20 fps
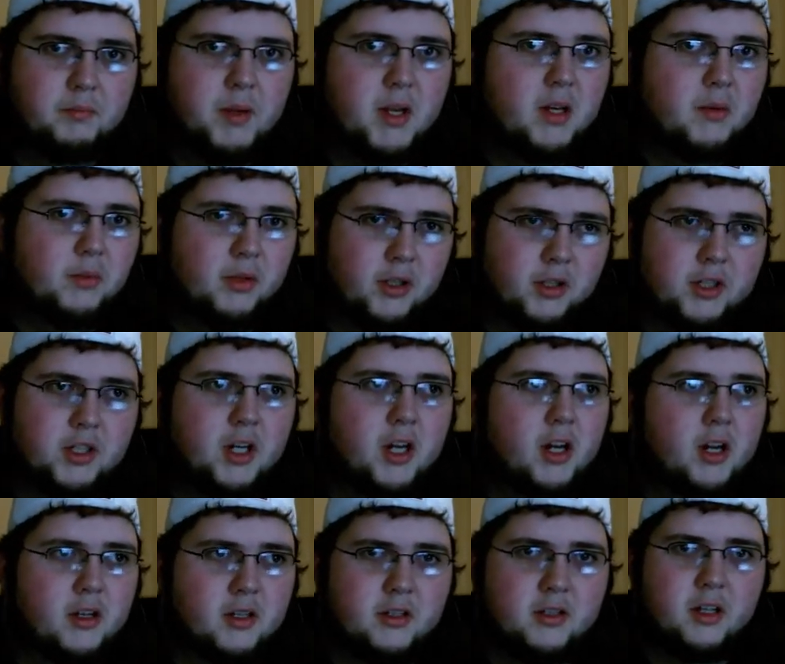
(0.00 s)
beat him with a
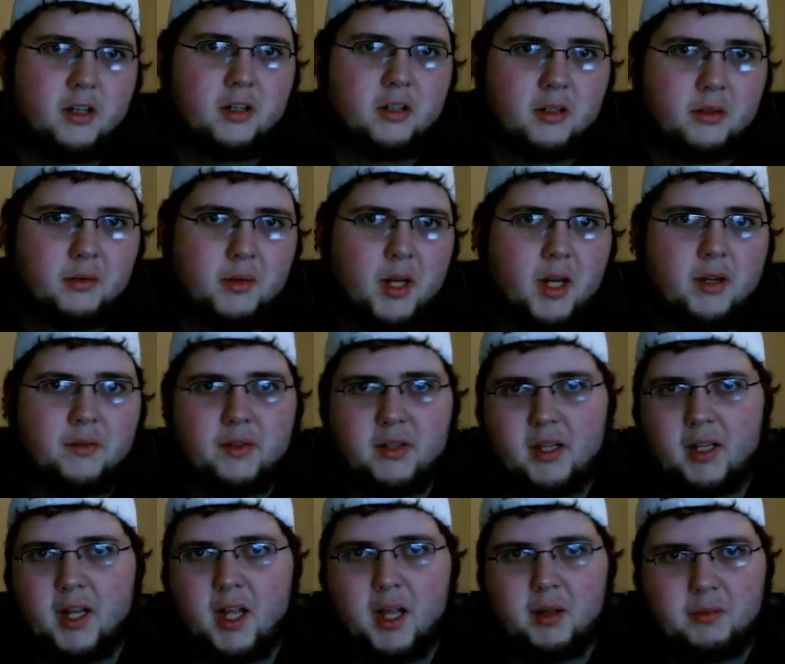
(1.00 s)
chair, stunnered on
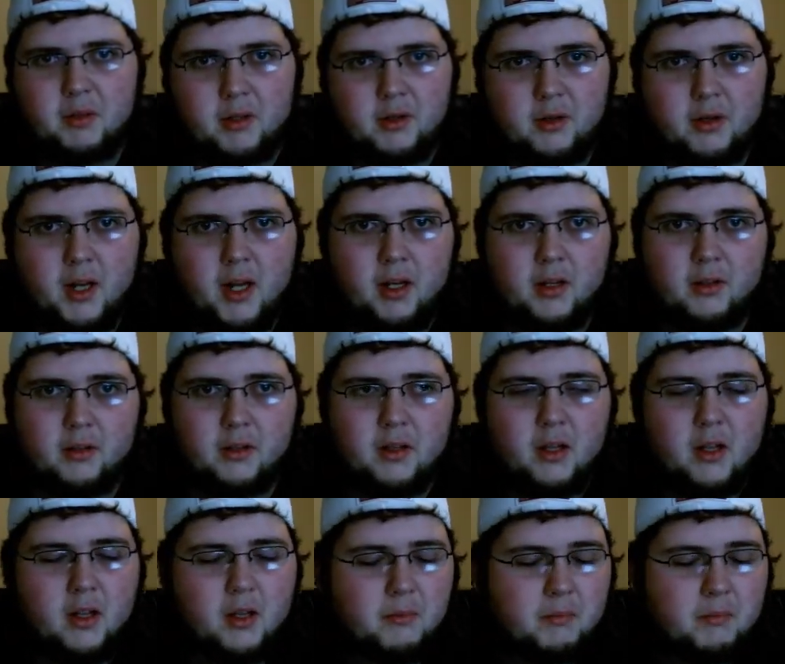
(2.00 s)
everything happened to Kurt Angle.